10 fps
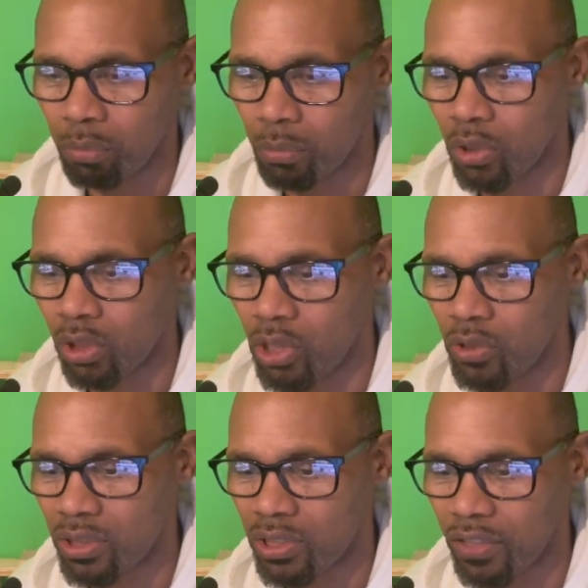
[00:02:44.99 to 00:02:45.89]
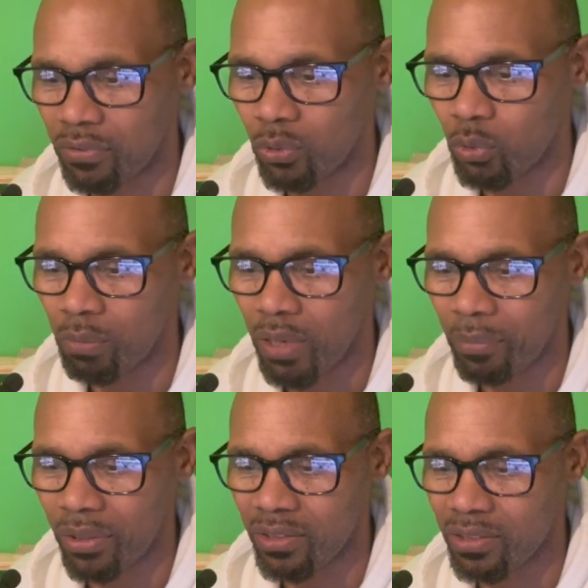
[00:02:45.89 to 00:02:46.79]
more clothes and stuff to warm up,
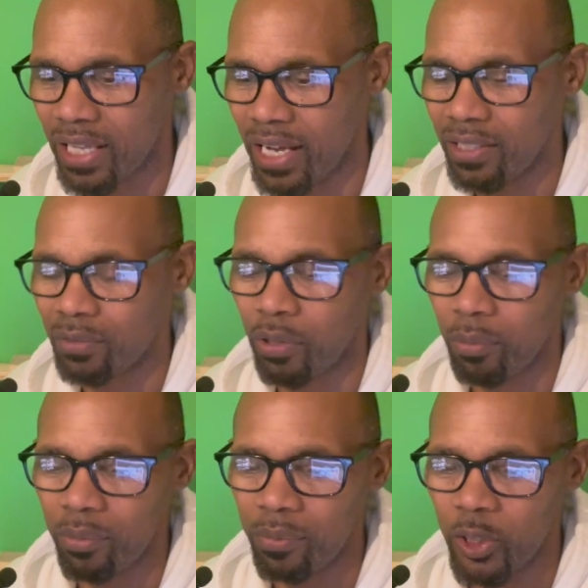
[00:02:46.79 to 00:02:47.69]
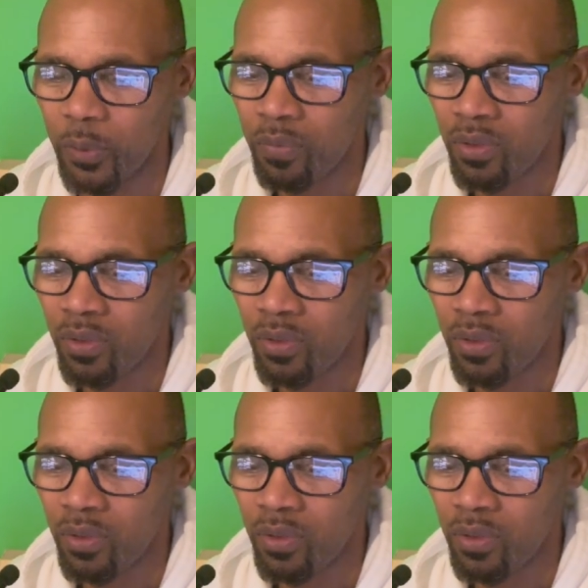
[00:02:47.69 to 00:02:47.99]
because that is probably